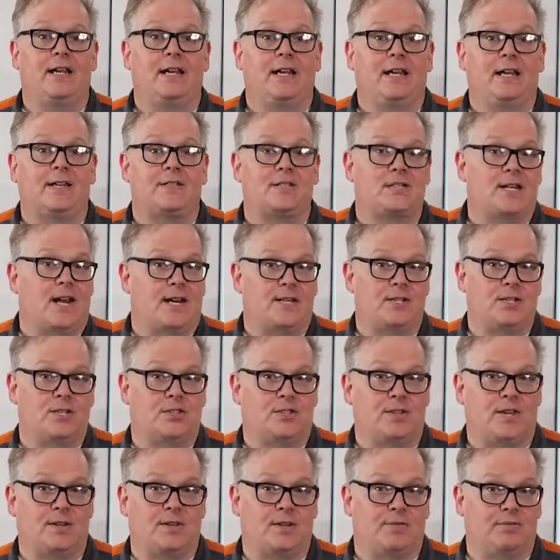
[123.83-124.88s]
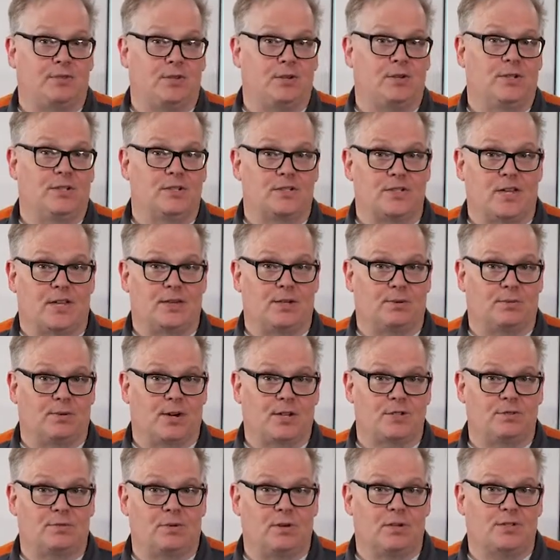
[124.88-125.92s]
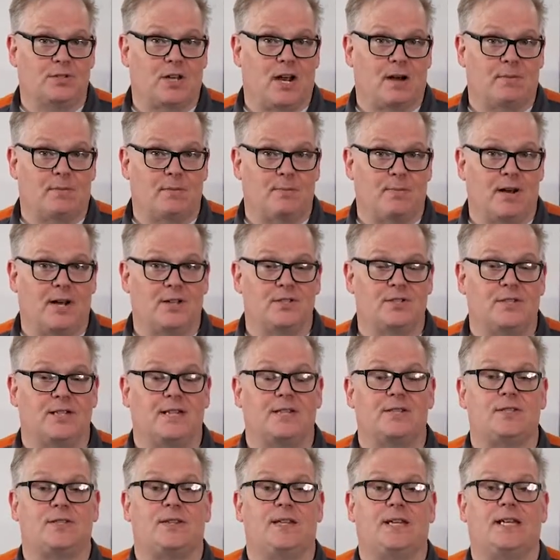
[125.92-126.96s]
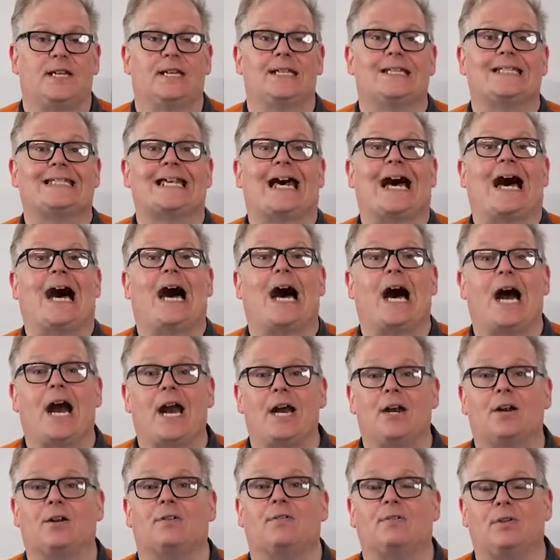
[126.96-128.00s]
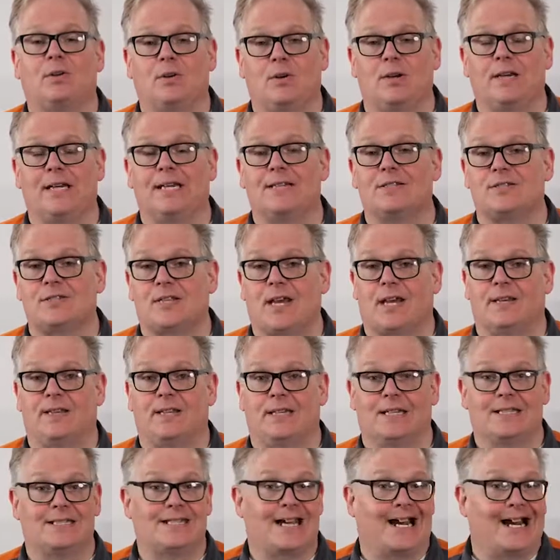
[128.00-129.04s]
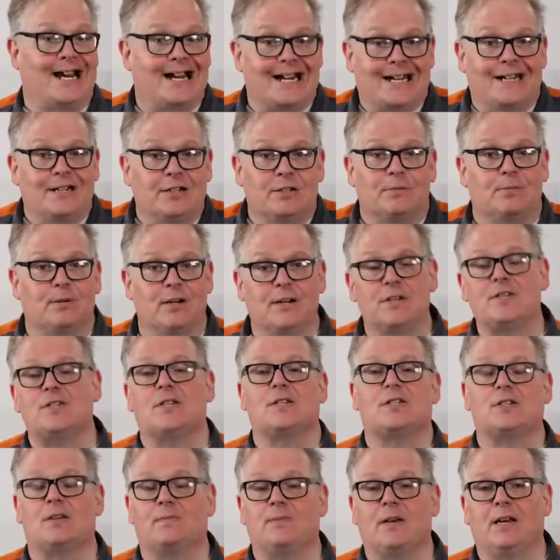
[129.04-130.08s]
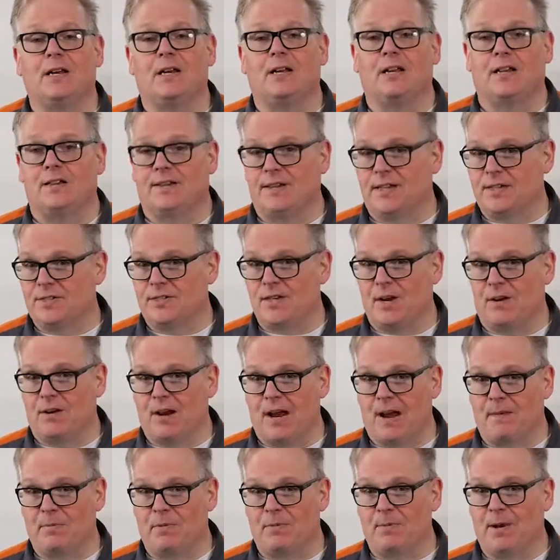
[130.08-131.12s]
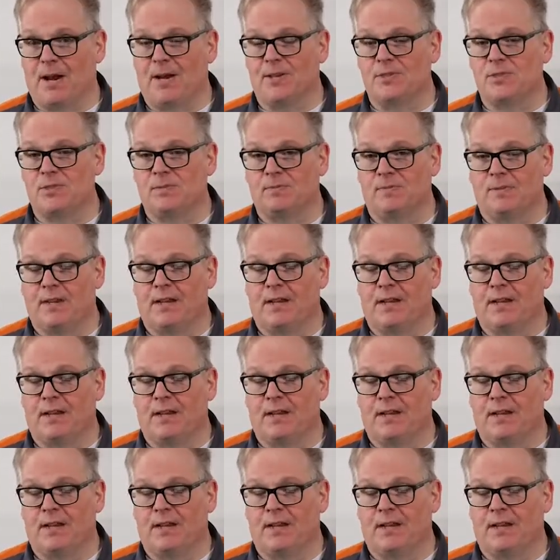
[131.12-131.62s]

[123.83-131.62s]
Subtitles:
It's not just that the fluid inside the reservoir is compromised, it's the entire fluid inside the entire brake system that is now compromised.